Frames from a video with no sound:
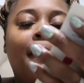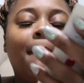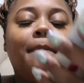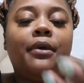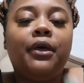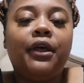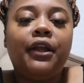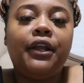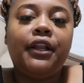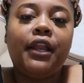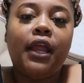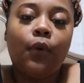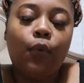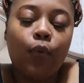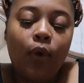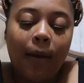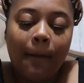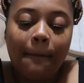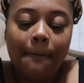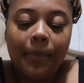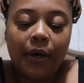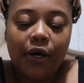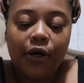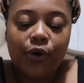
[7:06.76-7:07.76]

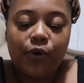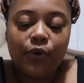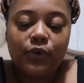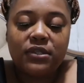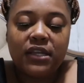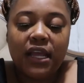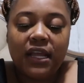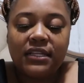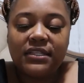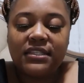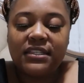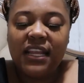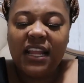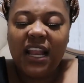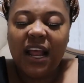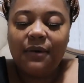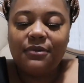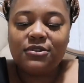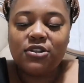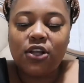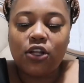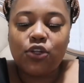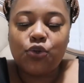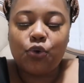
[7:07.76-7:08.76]
1,000,001 bows. I said I
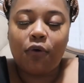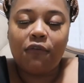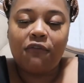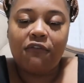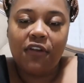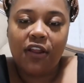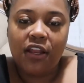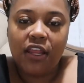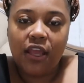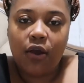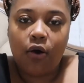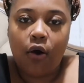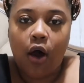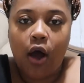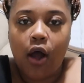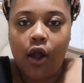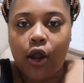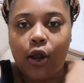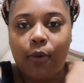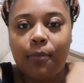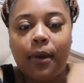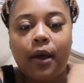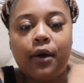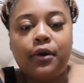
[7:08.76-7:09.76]
was going to do a video on
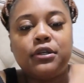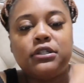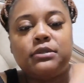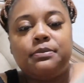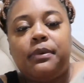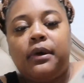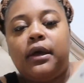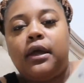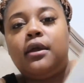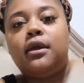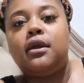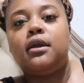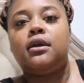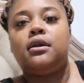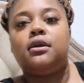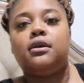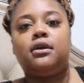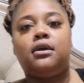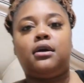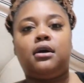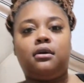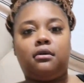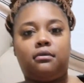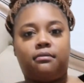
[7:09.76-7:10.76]
her bows, but...
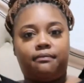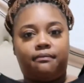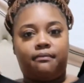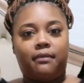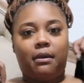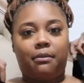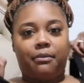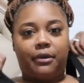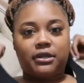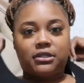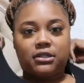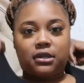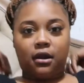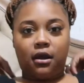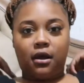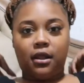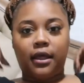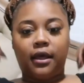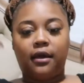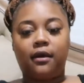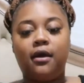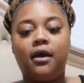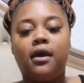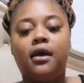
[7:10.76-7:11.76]
Oh, my breasts are
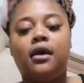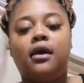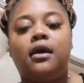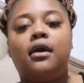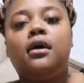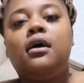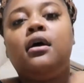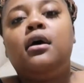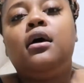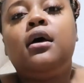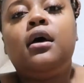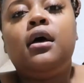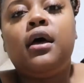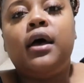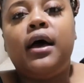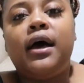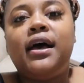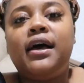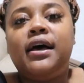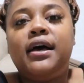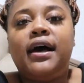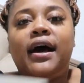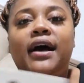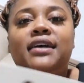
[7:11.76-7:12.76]
all out.
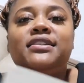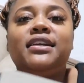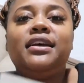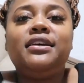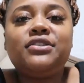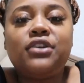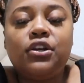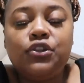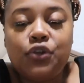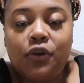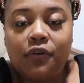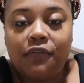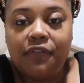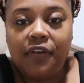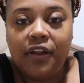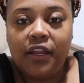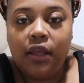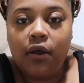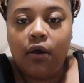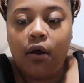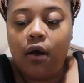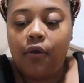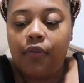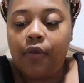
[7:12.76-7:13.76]
I said I was going to do a
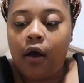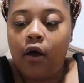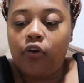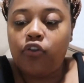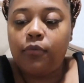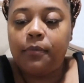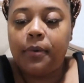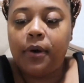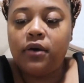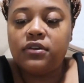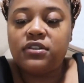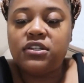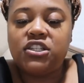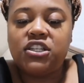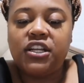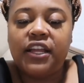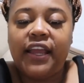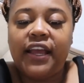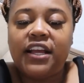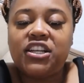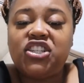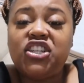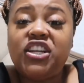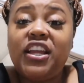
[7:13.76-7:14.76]
video on all the bows that she
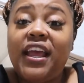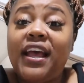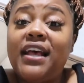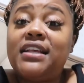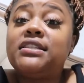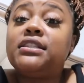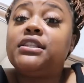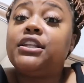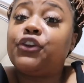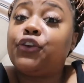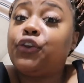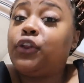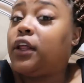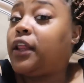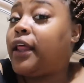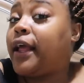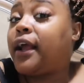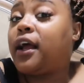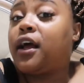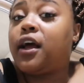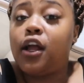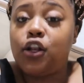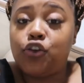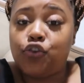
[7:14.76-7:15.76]
has. She has literally
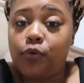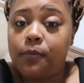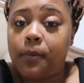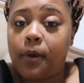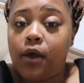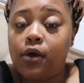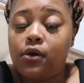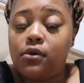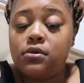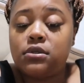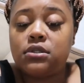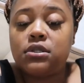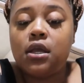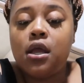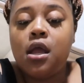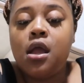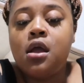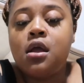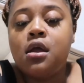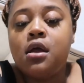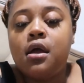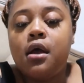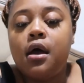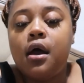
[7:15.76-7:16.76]
like 100 bows.
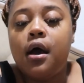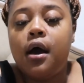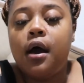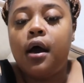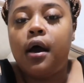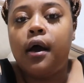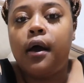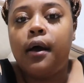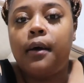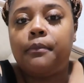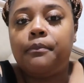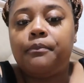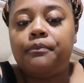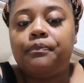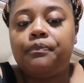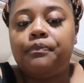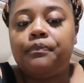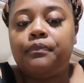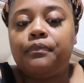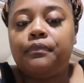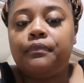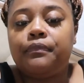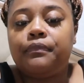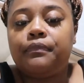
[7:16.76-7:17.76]
But I
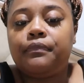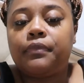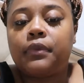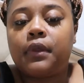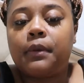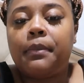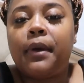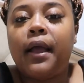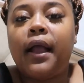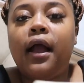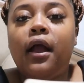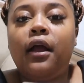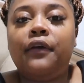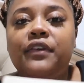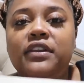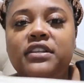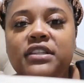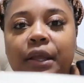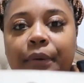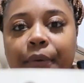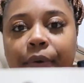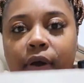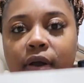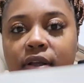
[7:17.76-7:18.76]
got her these.
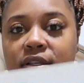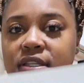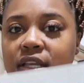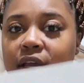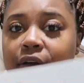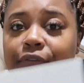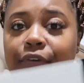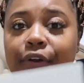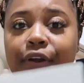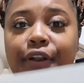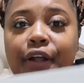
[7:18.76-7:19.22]
They were on sale for